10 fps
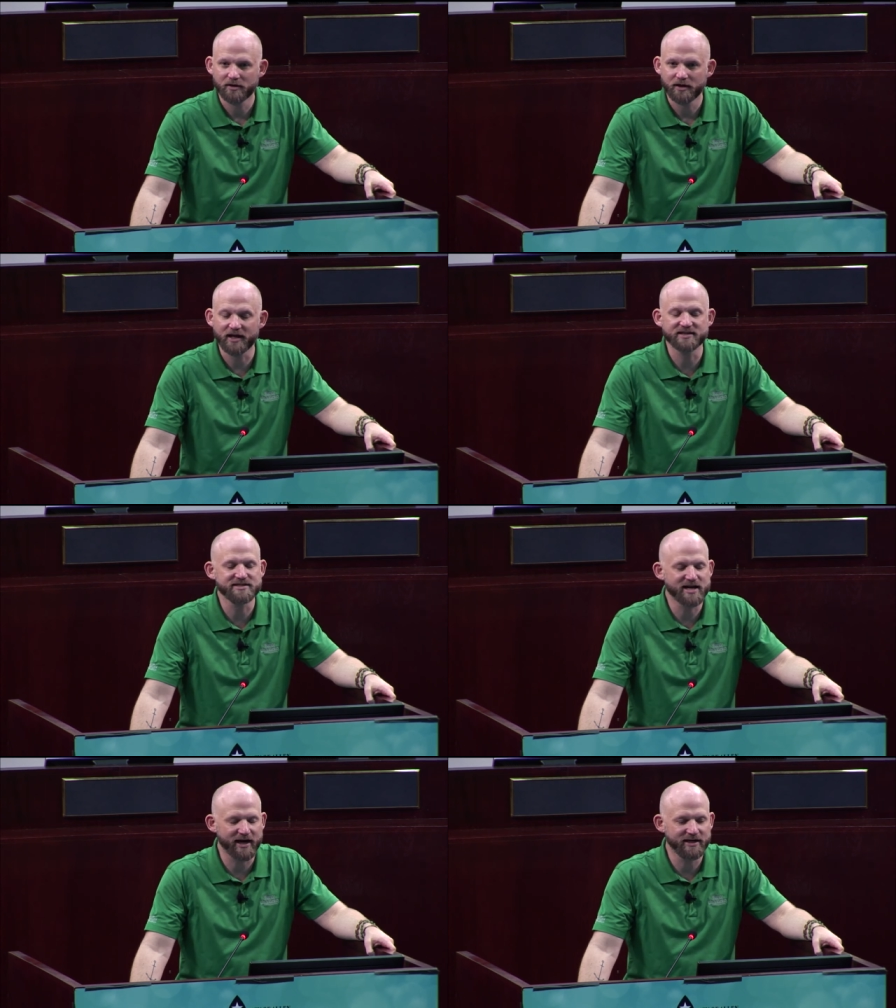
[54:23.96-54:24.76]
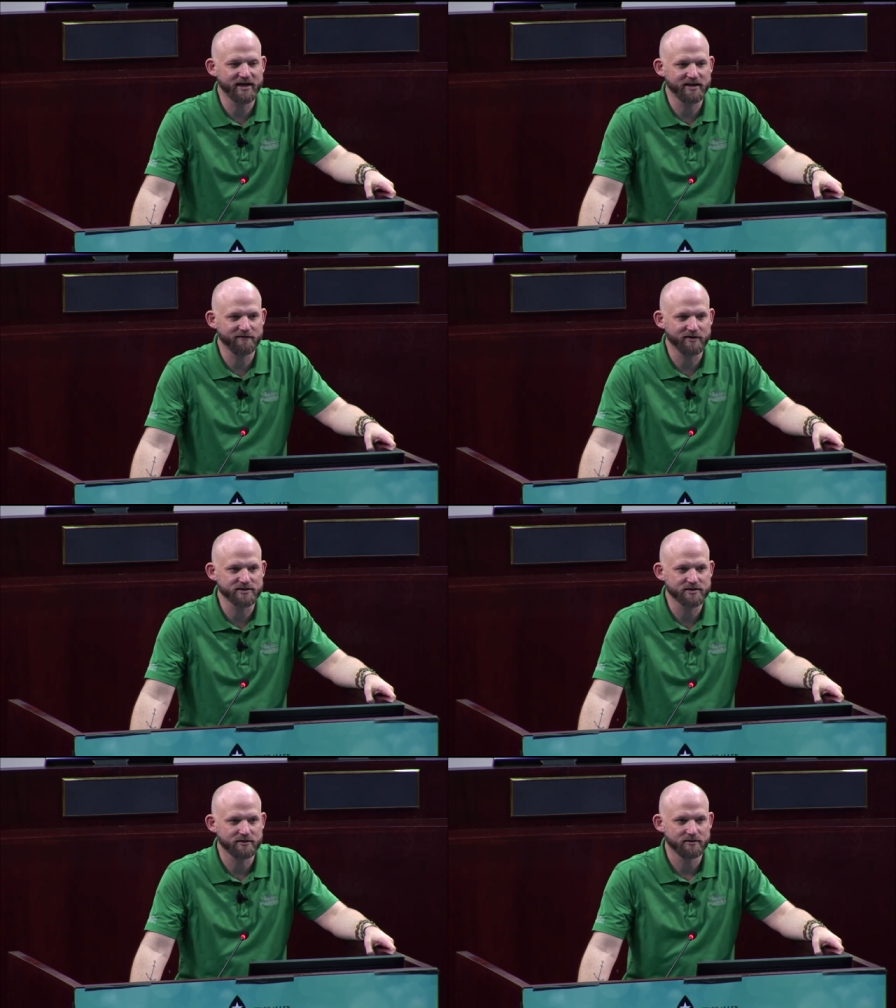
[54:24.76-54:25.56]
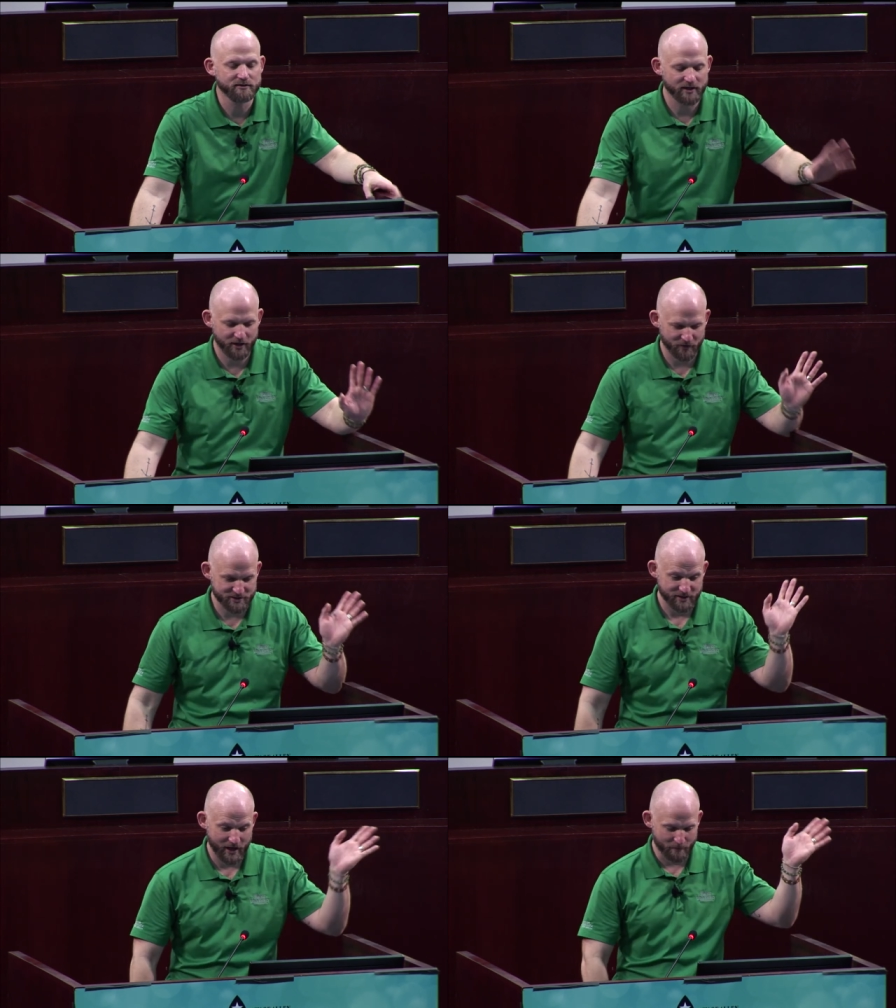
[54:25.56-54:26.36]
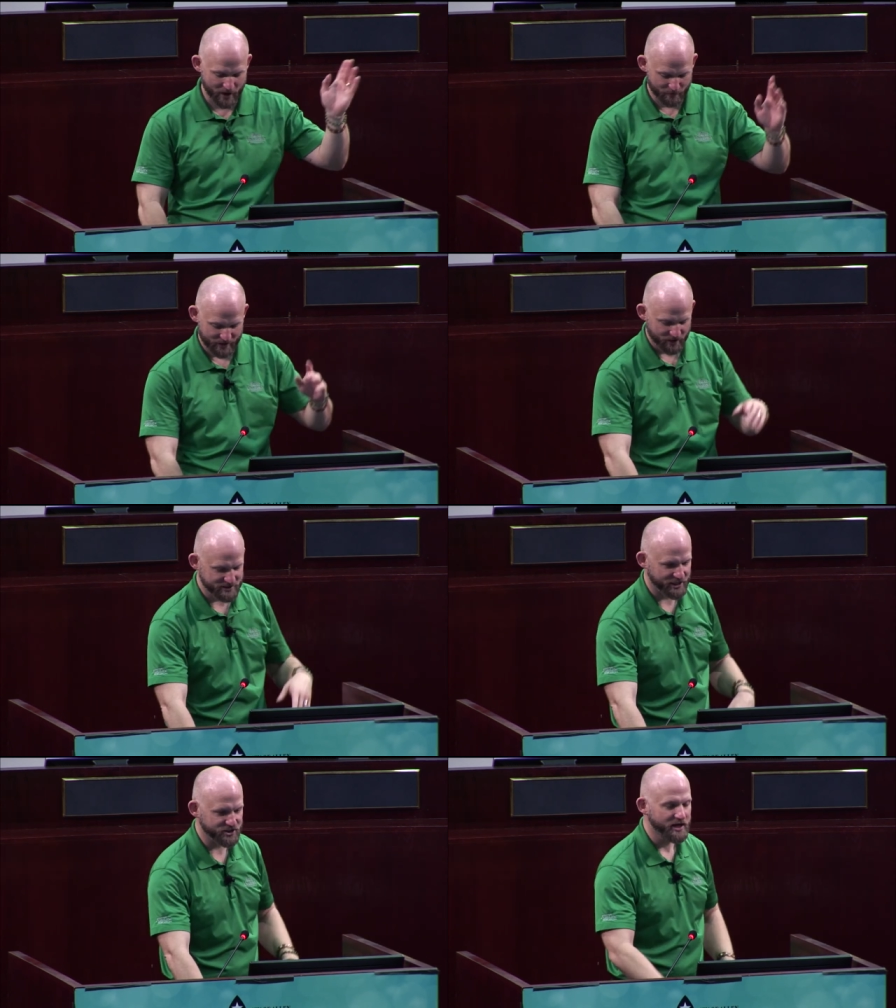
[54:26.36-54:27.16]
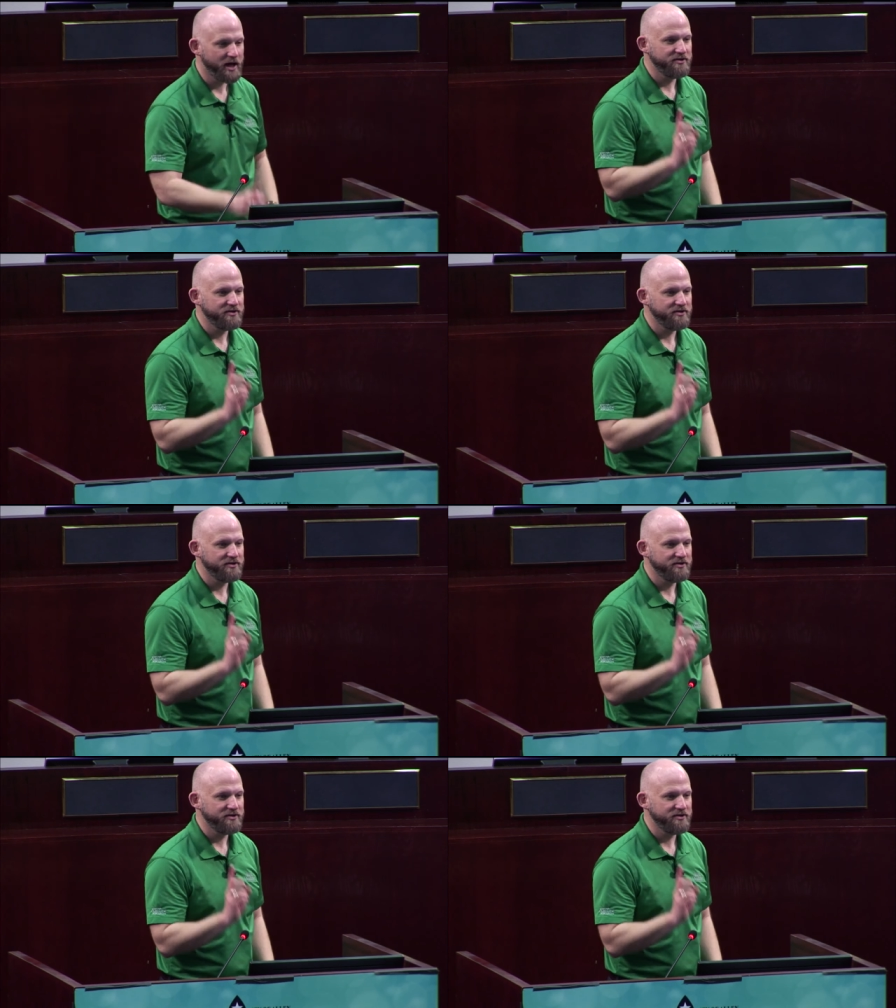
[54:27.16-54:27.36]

It is night and day difference. Anyways, I'm, I'm gonna get on a tangent.